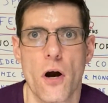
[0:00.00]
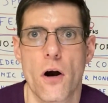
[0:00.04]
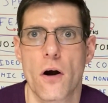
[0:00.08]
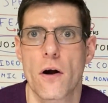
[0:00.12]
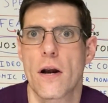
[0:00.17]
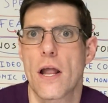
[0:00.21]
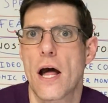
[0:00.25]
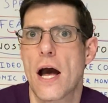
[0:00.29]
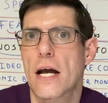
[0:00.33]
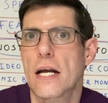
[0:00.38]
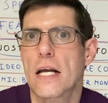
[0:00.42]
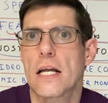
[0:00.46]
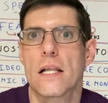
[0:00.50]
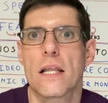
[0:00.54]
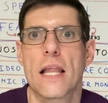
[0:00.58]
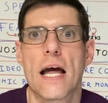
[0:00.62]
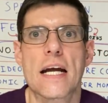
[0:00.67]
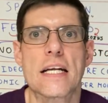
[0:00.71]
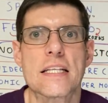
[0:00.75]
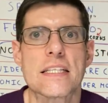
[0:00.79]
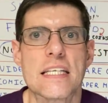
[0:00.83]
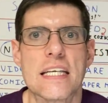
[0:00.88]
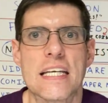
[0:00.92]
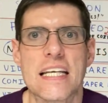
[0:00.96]
are not
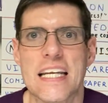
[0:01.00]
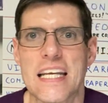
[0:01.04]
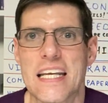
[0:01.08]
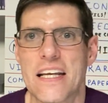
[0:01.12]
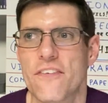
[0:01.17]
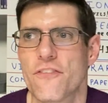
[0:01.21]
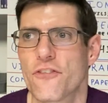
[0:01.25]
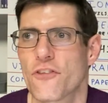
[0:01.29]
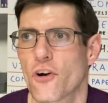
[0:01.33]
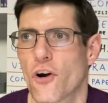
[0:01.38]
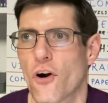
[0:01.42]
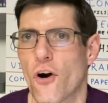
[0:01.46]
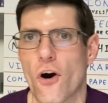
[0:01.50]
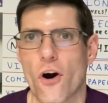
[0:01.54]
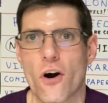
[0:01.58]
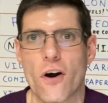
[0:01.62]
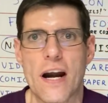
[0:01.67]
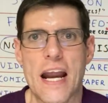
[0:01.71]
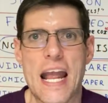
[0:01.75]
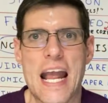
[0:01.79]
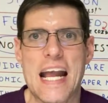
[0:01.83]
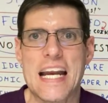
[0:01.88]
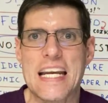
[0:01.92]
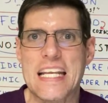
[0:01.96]
collected. If there
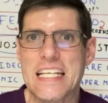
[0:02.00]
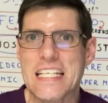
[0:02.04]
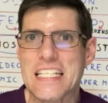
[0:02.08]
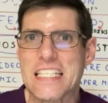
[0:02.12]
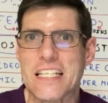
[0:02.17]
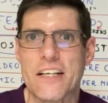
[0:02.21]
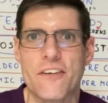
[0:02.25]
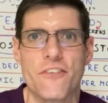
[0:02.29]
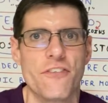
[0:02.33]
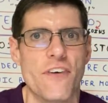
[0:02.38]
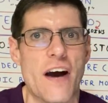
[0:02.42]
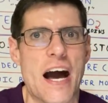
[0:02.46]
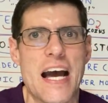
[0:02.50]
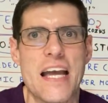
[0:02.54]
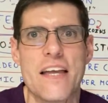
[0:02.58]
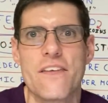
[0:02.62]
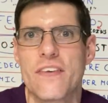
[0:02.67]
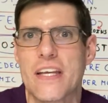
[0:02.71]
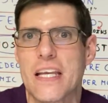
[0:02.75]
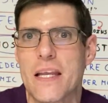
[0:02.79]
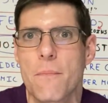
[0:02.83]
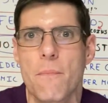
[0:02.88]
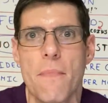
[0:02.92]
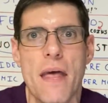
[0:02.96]
are any
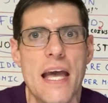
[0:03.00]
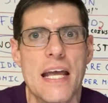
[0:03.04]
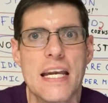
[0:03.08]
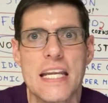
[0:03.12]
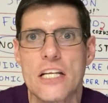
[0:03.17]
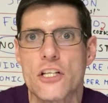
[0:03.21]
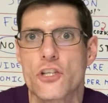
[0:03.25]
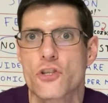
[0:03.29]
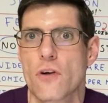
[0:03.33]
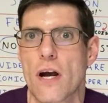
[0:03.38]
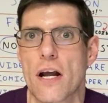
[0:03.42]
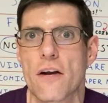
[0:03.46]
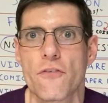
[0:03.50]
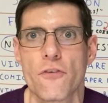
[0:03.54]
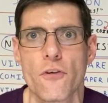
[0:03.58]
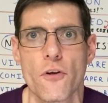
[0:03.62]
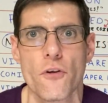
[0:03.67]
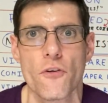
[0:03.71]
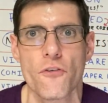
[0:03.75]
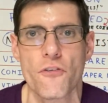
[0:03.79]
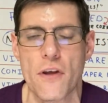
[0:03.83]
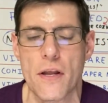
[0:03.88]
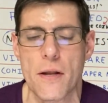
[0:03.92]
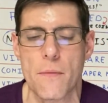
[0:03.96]
surviving penny
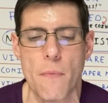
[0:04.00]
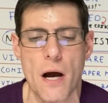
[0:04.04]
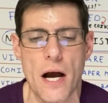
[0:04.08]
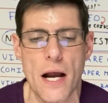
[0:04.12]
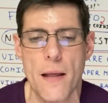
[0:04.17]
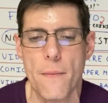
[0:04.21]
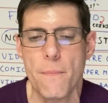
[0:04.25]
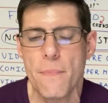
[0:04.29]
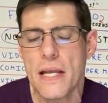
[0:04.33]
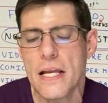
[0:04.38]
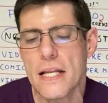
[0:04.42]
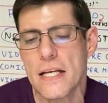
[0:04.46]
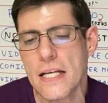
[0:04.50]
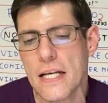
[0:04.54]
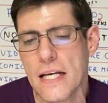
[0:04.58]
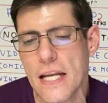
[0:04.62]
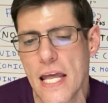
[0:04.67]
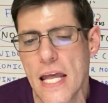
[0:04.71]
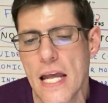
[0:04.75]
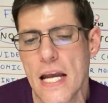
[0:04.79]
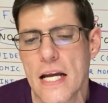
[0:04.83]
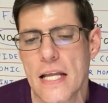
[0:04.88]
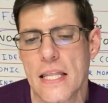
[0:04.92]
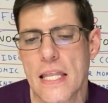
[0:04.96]
dreadfuls, in my
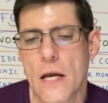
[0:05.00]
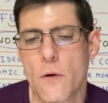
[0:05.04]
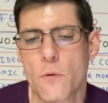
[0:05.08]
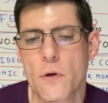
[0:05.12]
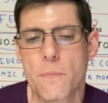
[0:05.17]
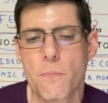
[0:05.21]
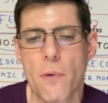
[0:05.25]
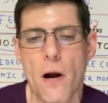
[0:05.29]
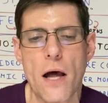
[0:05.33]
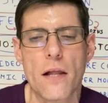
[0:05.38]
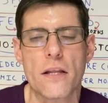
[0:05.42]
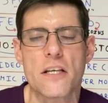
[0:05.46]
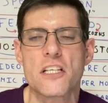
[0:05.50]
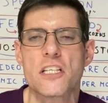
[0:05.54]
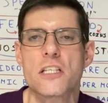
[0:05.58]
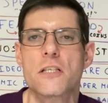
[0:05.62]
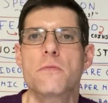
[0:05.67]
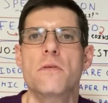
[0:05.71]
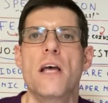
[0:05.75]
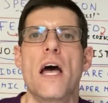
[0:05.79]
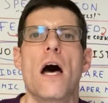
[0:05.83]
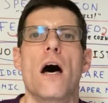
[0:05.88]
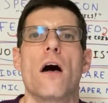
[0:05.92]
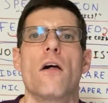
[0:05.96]
opinion, they would probably
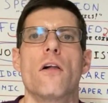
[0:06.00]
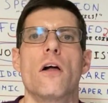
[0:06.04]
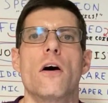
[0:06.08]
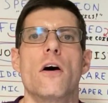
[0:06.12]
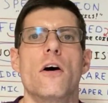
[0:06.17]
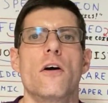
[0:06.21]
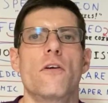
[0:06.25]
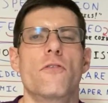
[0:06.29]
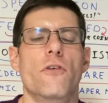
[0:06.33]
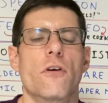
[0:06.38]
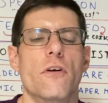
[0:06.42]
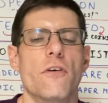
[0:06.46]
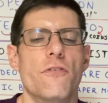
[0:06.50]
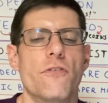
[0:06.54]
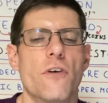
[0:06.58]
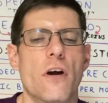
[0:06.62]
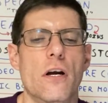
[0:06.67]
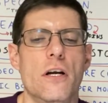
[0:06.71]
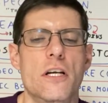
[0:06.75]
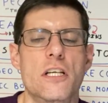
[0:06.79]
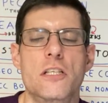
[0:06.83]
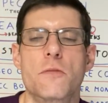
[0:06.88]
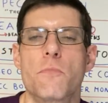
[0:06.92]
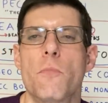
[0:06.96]
sell for a
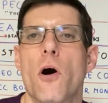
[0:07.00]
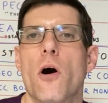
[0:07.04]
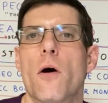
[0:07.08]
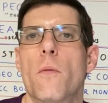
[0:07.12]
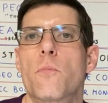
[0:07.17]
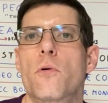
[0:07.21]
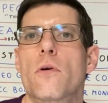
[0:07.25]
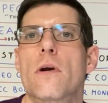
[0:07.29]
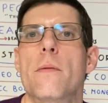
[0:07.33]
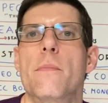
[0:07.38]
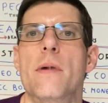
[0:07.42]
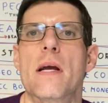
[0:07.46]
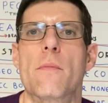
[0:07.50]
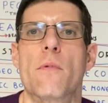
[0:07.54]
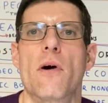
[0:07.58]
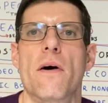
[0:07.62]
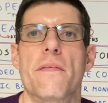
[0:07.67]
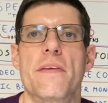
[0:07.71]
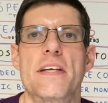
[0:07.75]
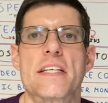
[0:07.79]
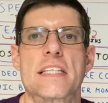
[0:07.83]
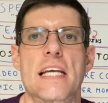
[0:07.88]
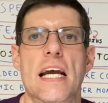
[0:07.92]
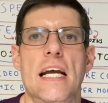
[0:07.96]
very small premium
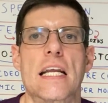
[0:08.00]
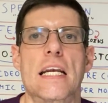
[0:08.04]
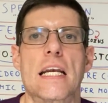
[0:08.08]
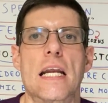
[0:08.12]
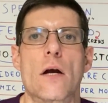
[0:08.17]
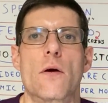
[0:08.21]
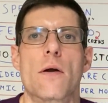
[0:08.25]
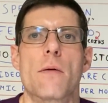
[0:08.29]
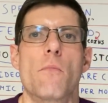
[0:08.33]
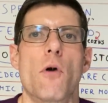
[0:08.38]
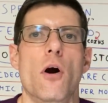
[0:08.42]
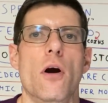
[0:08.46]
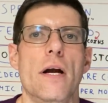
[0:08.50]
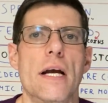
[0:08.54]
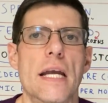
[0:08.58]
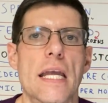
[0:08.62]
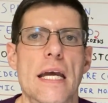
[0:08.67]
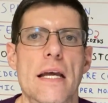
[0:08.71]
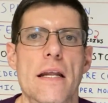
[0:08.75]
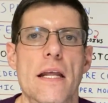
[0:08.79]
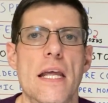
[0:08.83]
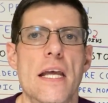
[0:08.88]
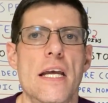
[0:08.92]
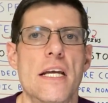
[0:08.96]
on the secondary
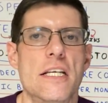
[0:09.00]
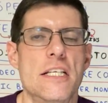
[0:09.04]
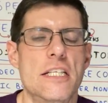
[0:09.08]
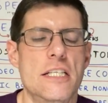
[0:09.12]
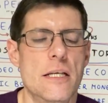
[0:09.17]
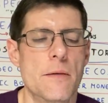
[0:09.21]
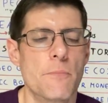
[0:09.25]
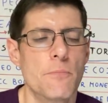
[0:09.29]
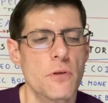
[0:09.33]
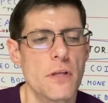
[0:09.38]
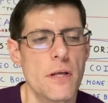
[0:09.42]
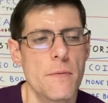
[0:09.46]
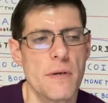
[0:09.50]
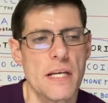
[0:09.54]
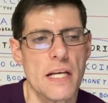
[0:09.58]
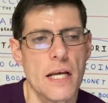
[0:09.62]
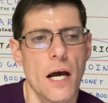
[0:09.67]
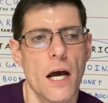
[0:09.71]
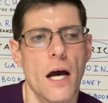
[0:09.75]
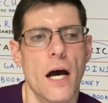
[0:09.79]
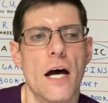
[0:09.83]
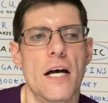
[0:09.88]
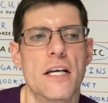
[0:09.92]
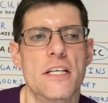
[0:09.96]
market simply
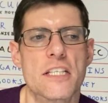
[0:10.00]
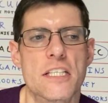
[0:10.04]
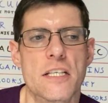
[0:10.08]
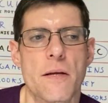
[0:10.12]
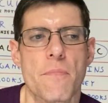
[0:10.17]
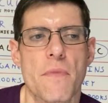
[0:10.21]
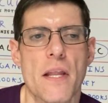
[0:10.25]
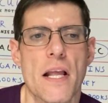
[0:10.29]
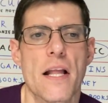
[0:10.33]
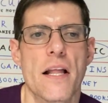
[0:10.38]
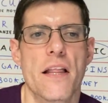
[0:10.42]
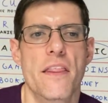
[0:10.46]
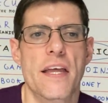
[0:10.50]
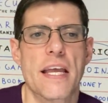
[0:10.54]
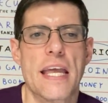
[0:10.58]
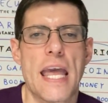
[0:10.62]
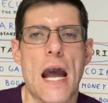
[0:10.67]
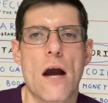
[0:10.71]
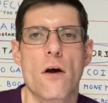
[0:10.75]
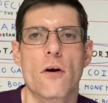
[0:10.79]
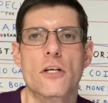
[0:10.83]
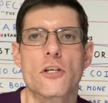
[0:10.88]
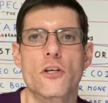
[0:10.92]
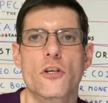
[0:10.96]
because the
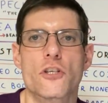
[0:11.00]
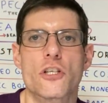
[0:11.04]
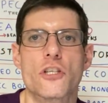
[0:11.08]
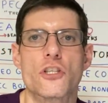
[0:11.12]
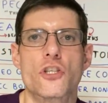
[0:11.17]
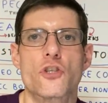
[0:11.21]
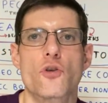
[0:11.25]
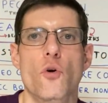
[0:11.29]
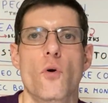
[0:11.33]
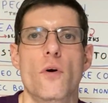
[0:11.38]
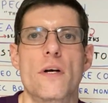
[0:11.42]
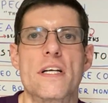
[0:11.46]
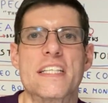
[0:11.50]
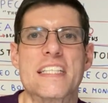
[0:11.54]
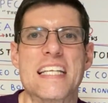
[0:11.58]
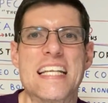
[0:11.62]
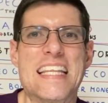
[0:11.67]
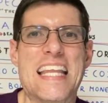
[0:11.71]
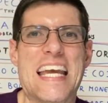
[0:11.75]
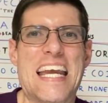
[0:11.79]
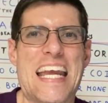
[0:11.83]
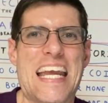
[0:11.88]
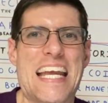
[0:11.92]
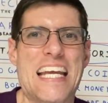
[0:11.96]
characters and stories
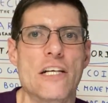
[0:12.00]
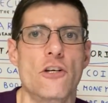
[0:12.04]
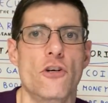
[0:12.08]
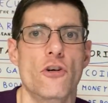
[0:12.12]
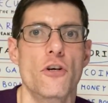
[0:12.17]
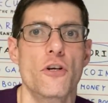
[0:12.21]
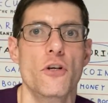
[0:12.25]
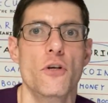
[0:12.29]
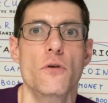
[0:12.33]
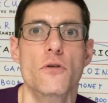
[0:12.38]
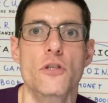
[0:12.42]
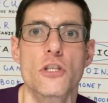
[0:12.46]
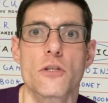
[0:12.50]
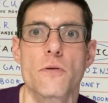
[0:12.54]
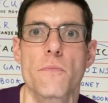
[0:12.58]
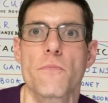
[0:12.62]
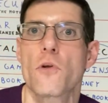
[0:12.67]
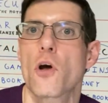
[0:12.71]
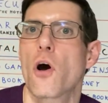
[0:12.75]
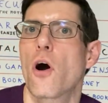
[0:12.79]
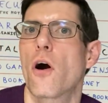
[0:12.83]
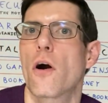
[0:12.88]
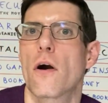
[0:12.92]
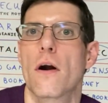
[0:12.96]
that they introduced
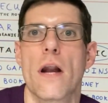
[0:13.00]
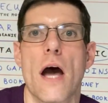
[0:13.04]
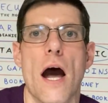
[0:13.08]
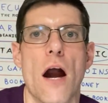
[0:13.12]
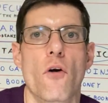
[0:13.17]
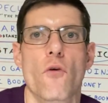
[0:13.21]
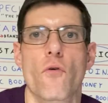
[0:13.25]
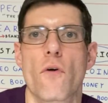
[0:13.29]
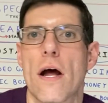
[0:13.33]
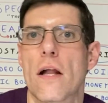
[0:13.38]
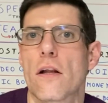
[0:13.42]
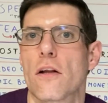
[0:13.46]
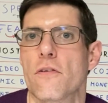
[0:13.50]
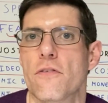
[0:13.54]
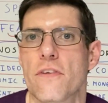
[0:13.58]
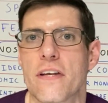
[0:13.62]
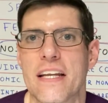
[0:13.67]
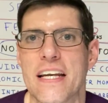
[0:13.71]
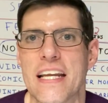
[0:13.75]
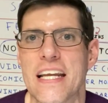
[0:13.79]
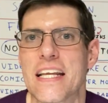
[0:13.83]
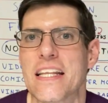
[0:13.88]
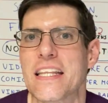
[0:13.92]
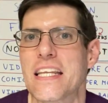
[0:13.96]
are not
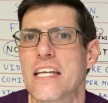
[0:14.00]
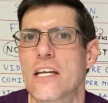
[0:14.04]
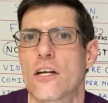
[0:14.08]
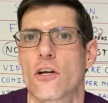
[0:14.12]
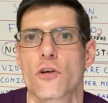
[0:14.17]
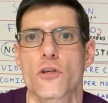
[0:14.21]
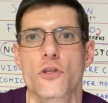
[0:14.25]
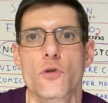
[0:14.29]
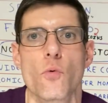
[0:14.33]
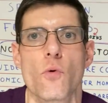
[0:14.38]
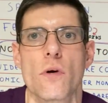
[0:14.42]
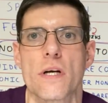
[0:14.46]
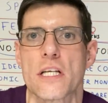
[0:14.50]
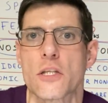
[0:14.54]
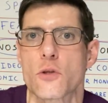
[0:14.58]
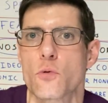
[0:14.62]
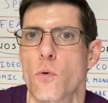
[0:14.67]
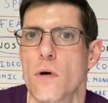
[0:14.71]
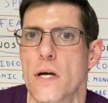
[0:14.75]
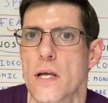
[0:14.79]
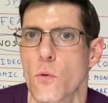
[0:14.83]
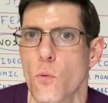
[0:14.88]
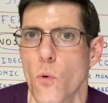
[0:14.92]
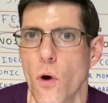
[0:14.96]
relevant in the year
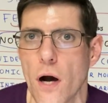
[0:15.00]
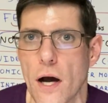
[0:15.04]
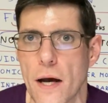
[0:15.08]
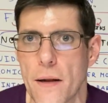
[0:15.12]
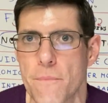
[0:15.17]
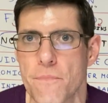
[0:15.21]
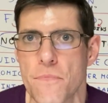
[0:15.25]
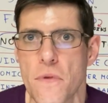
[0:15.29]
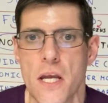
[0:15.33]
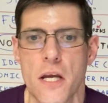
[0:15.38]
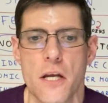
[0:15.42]
2021.